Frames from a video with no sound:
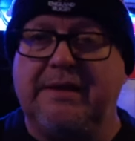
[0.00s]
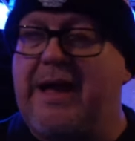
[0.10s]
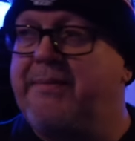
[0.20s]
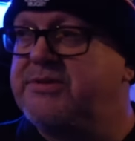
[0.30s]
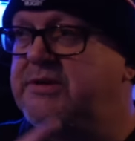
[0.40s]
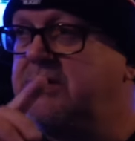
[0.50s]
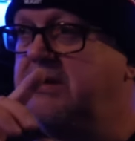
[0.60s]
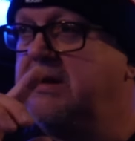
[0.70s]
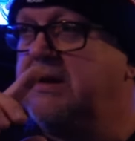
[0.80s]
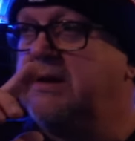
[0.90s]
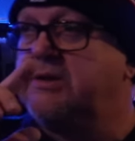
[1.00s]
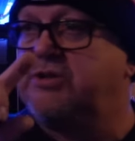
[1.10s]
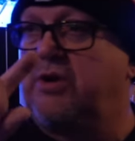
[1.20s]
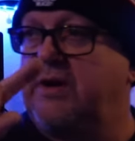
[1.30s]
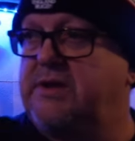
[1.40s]
Amazon
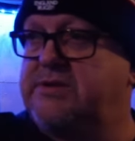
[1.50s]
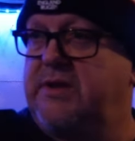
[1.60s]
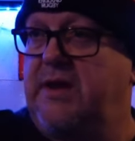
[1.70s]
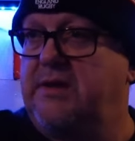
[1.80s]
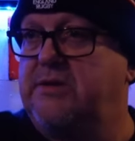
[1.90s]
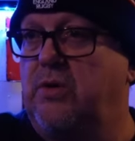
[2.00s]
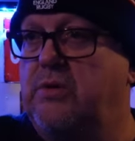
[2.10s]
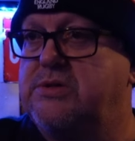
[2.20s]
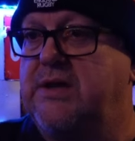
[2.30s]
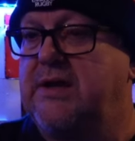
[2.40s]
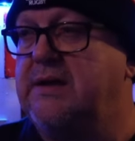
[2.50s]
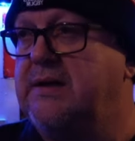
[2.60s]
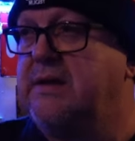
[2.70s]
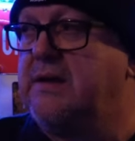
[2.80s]
sockets indoors here.